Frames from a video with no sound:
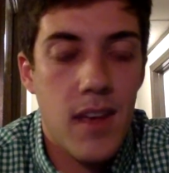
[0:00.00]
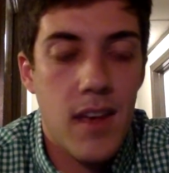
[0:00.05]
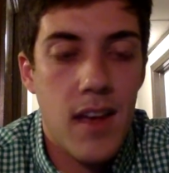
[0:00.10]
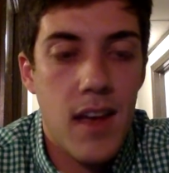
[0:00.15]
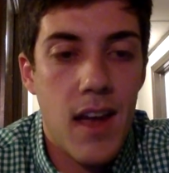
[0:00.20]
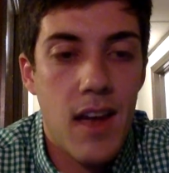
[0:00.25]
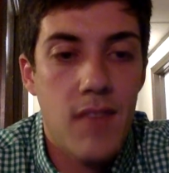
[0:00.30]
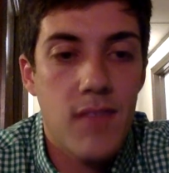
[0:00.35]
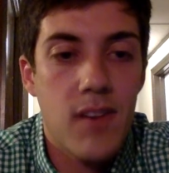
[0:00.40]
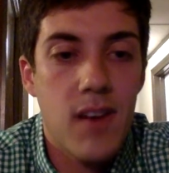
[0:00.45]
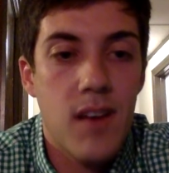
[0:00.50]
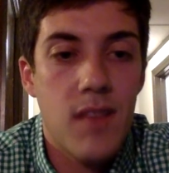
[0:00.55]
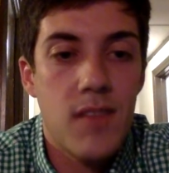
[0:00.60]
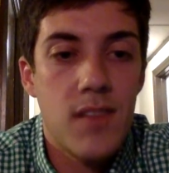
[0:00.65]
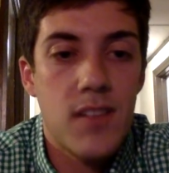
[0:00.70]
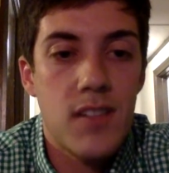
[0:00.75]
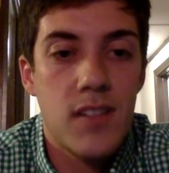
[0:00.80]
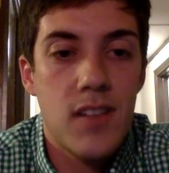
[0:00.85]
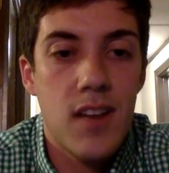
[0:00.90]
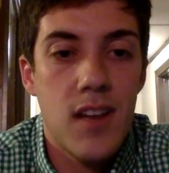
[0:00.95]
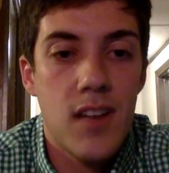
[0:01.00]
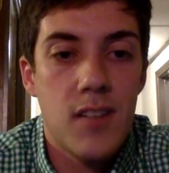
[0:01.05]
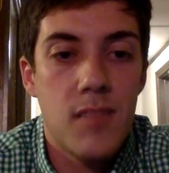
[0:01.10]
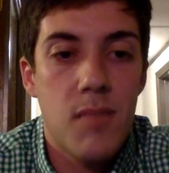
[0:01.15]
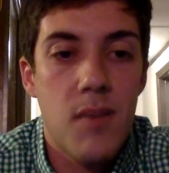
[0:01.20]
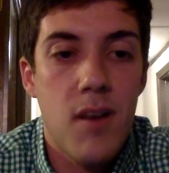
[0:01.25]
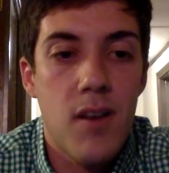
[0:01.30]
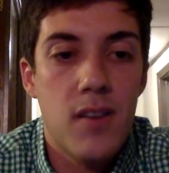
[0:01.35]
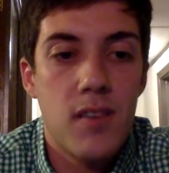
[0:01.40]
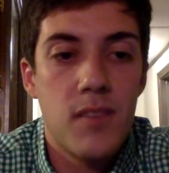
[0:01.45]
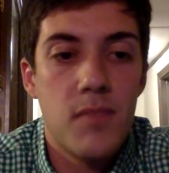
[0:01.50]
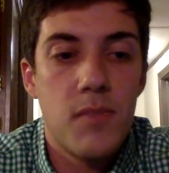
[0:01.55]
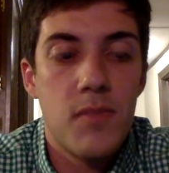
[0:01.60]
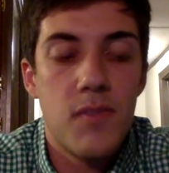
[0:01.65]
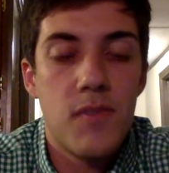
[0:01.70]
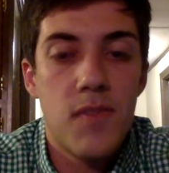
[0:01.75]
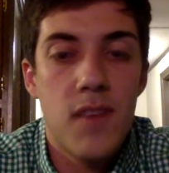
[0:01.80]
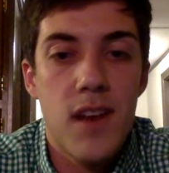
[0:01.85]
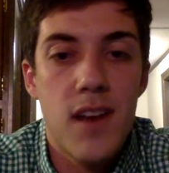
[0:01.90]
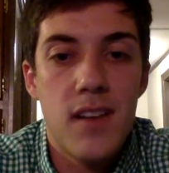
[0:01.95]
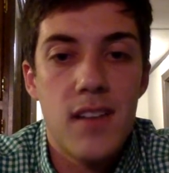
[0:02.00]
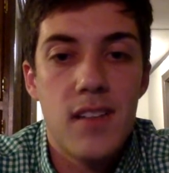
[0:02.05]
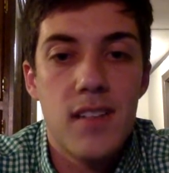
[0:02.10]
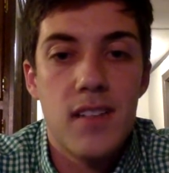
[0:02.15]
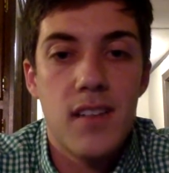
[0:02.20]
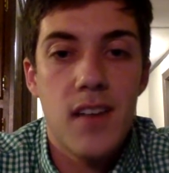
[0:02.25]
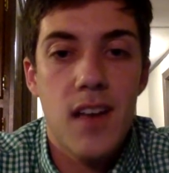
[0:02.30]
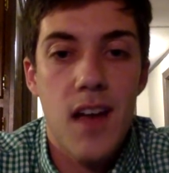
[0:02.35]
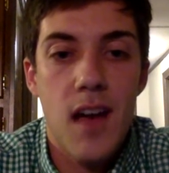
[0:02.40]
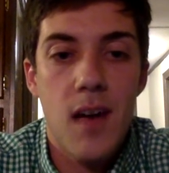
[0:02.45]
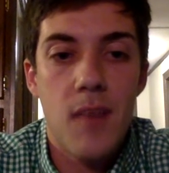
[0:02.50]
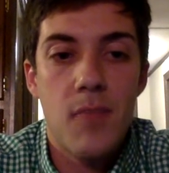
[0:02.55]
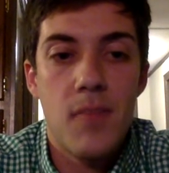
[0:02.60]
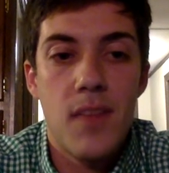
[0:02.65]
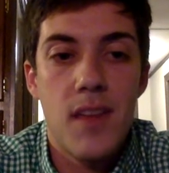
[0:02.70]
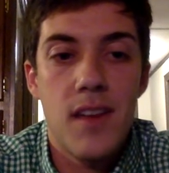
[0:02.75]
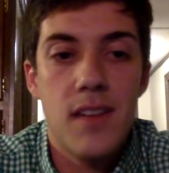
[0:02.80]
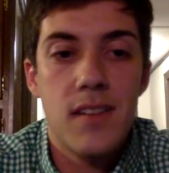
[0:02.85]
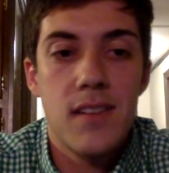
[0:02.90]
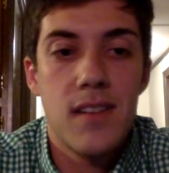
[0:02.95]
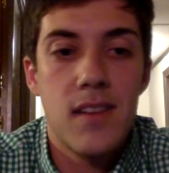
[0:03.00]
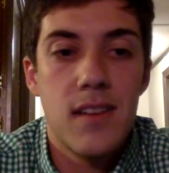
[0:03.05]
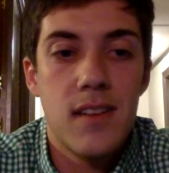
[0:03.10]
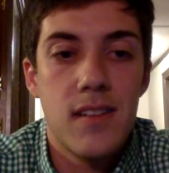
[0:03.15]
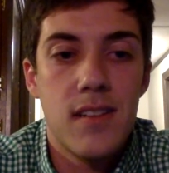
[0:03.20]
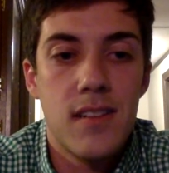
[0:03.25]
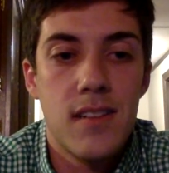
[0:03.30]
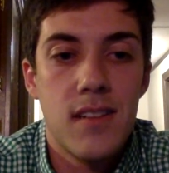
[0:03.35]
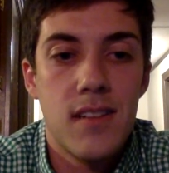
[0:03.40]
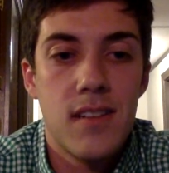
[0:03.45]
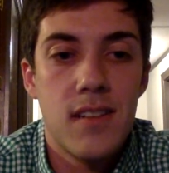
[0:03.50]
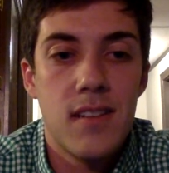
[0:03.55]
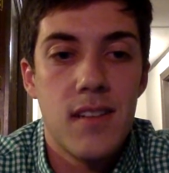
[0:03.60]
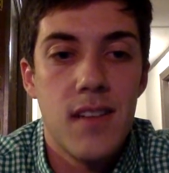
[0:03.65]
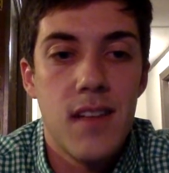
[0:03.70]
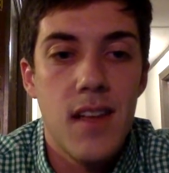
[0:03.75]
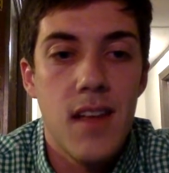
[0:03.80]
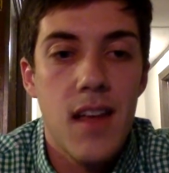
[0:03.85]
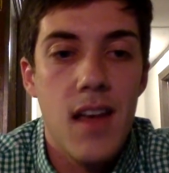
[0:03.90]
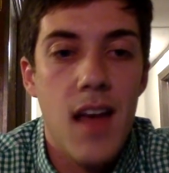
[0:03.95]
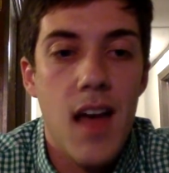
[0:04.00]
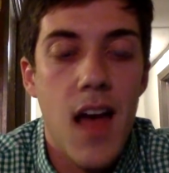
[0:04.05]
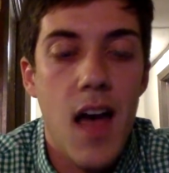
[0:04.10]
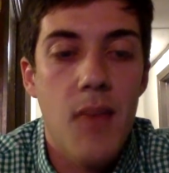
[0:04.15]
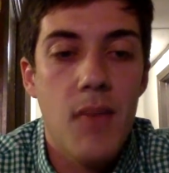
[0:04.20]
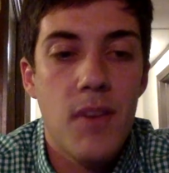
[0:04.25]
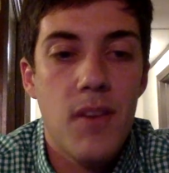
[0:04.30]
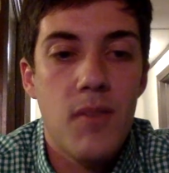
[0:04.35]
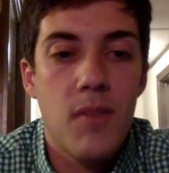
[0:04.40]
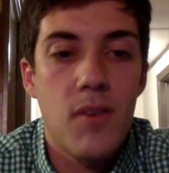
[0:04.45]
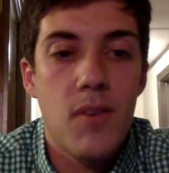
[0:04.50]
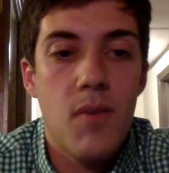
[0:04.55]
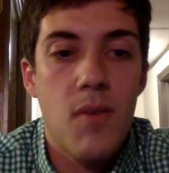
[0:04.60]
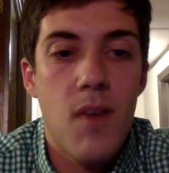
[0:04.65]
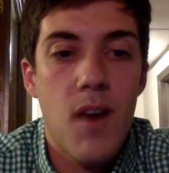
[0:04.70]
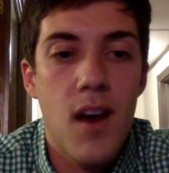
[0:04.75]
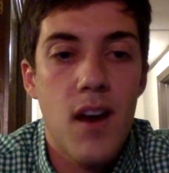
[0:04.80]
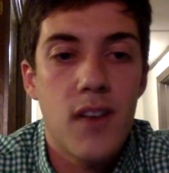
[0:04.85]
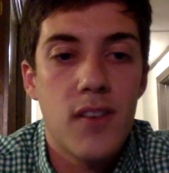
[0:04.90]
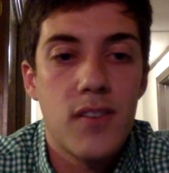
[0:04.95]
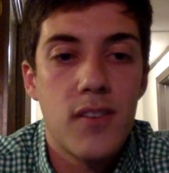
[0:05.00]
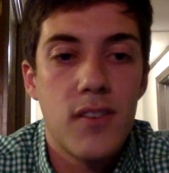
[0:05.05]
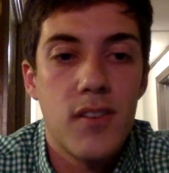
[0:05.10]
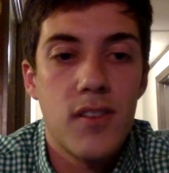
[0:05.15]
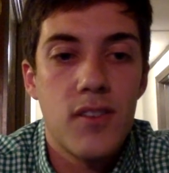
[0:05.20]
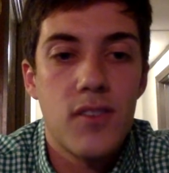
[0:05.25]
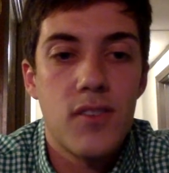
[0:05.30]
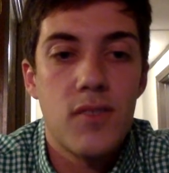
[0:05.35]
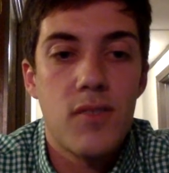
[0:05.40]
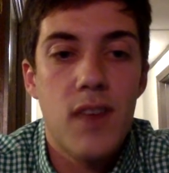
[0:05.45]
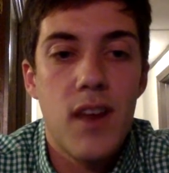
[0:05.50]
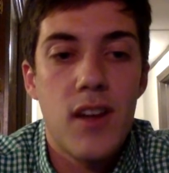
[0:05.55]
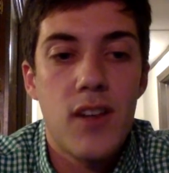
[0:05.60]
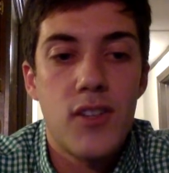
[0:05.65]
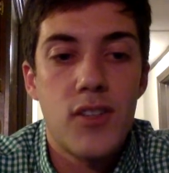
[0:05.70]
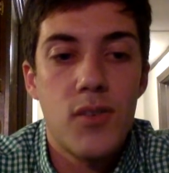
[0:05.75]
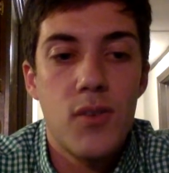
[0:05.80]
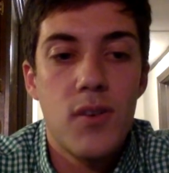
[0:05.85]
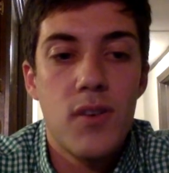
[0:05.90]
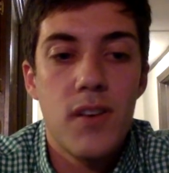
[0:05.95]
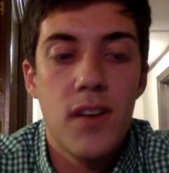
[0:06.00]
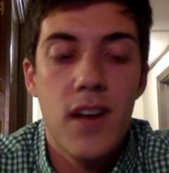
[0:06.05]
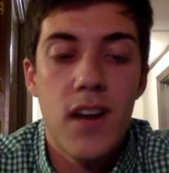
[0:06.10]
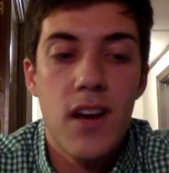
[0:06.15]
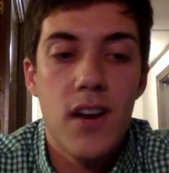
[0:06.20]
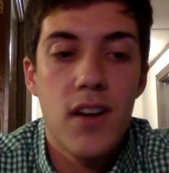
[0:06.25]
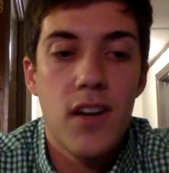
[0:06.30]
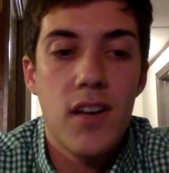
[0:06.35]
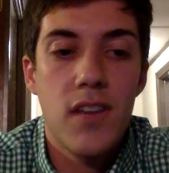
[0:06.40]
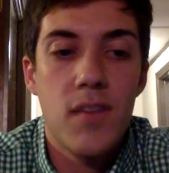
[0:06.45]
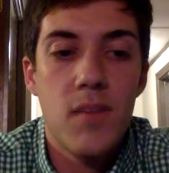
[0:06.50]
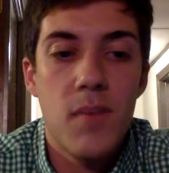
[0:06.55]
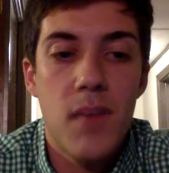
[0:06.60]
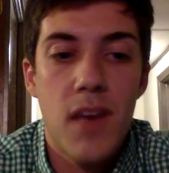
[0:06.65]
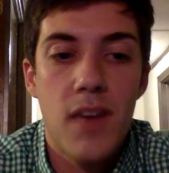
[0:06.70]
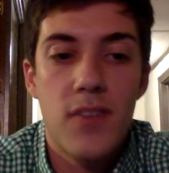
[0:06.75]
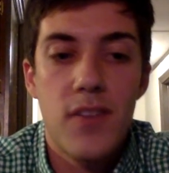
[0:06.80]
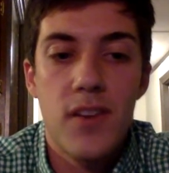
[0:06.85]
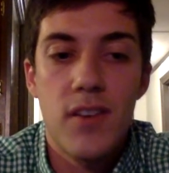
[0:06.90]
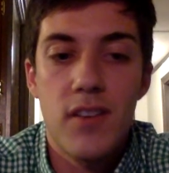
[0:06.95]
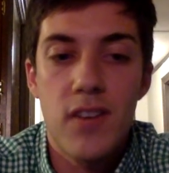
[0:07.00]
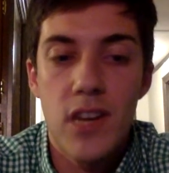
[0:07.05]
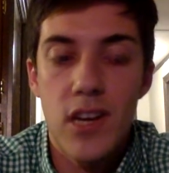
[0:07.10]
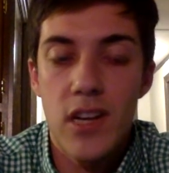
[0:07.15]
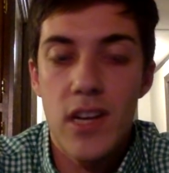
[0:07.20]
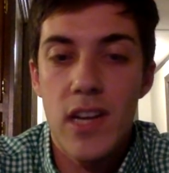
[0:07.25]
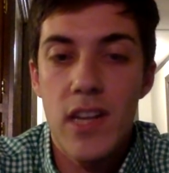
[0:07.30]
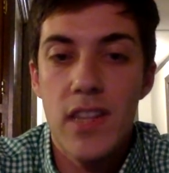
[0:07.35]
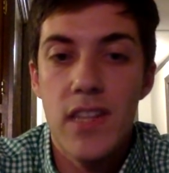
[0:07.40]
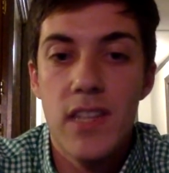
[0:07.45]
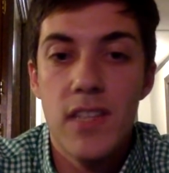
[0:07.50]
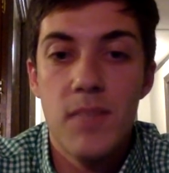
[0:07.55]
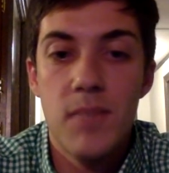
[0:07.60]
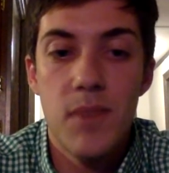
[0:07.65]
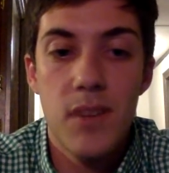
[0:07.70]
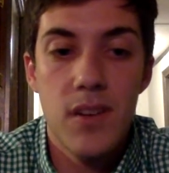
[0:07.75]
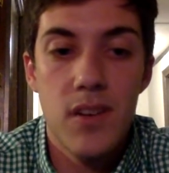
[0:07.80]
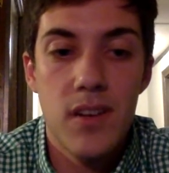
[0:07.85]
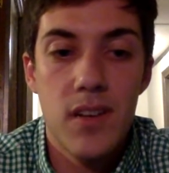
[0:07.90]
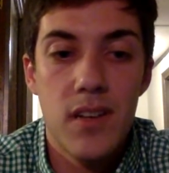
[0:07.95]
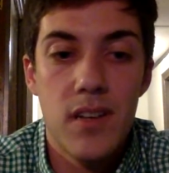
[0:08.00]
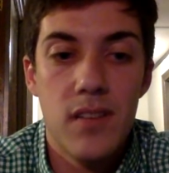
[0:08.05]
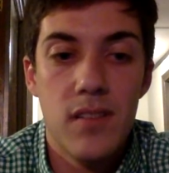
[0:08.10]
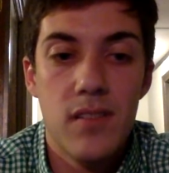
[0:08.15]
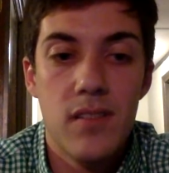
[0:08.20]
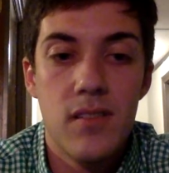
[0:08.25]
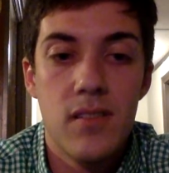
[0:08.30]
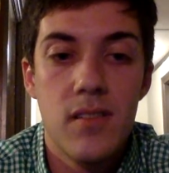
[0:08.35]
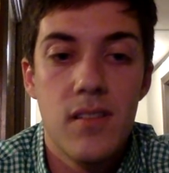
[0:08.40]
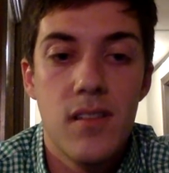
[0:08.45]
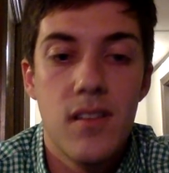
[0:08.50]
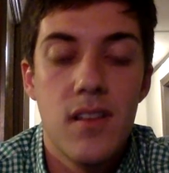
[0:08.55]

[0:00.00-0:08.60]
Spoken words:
after I've discussed participle phrases and complex sentences, I'm going to require students to write a short narrative about their near-death experience